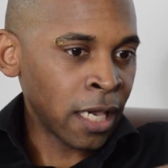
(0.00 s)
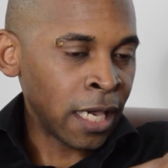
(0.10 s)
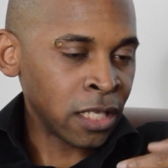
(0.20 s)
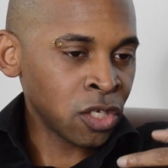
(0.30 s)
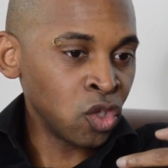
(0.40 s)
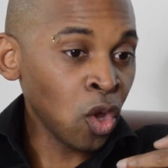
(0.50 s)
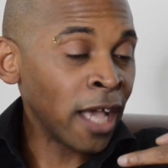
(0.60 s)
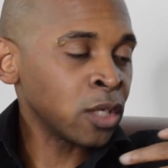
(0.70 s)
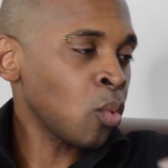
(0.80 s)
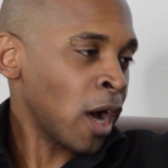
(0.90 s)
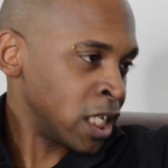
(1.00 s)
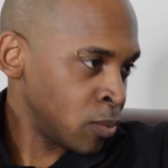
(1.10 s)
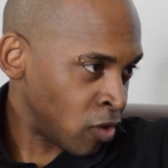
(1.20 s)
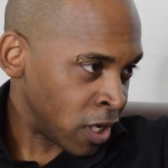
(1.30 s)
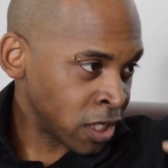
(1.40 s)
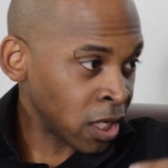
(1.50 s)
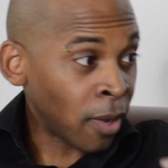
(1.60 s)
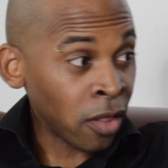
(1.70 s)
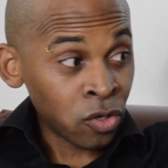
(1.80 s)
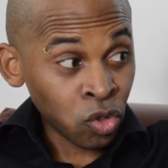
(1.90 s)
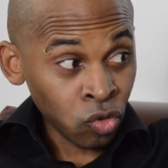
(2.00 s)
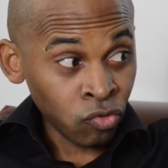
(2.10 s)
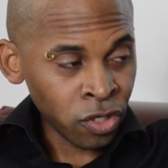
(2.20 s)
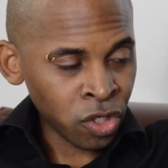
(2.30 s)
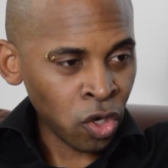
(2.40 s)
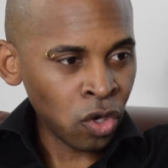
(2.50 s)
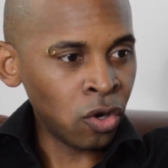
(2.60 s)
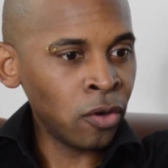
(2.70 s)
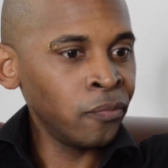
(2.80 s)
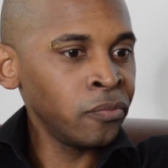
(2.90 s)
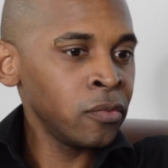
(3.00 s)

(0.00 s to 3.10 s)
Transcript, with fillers: it's not as widespread as some other genres, so you're